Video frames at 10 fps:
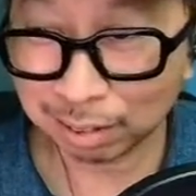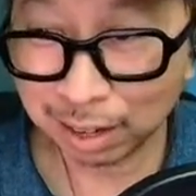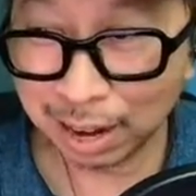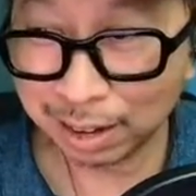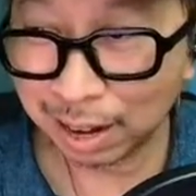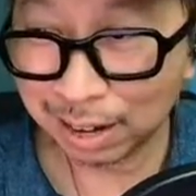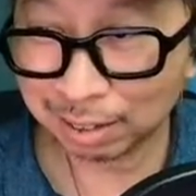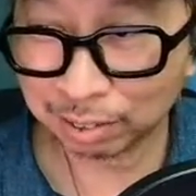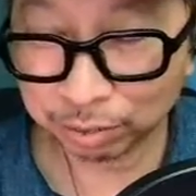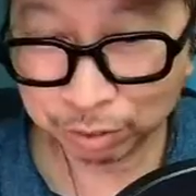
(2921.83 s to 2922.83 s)
Hey
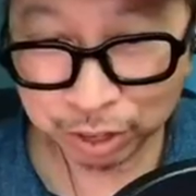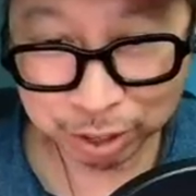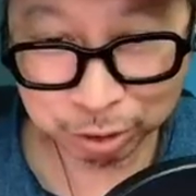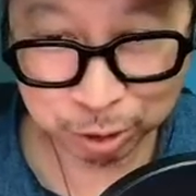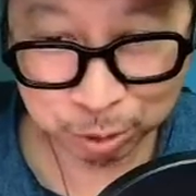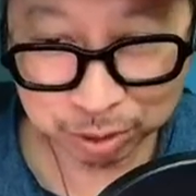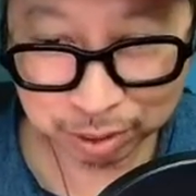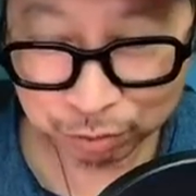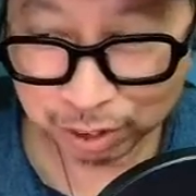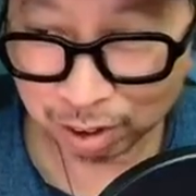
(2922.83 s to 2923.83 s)
guys, if you guys are doing the
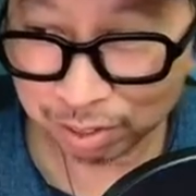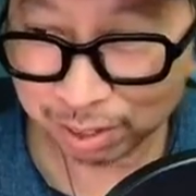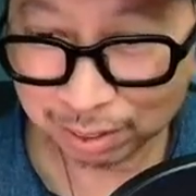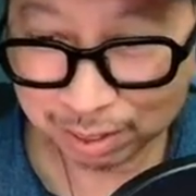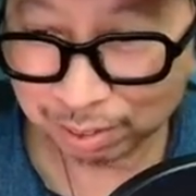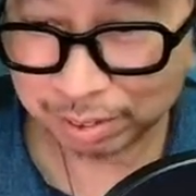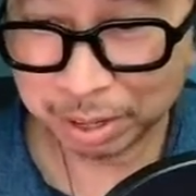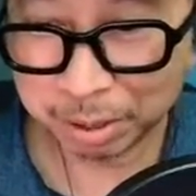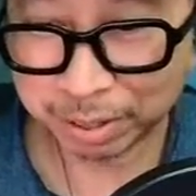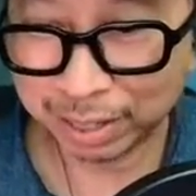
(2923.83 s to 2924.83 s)
VR thing, let us
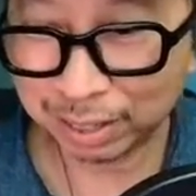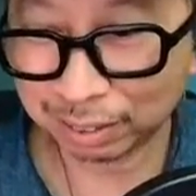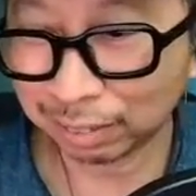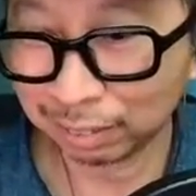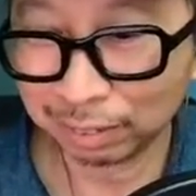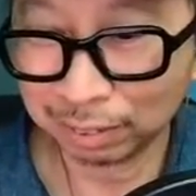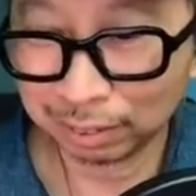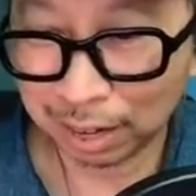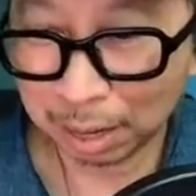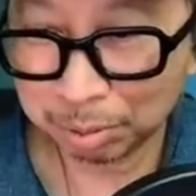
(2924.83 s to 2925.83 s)
know. Yeah,
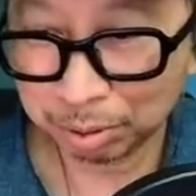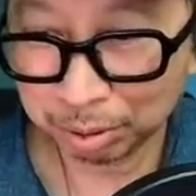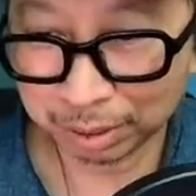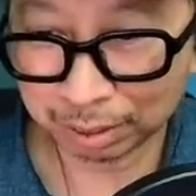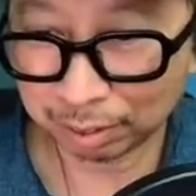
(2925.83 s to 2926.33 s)
absolutely.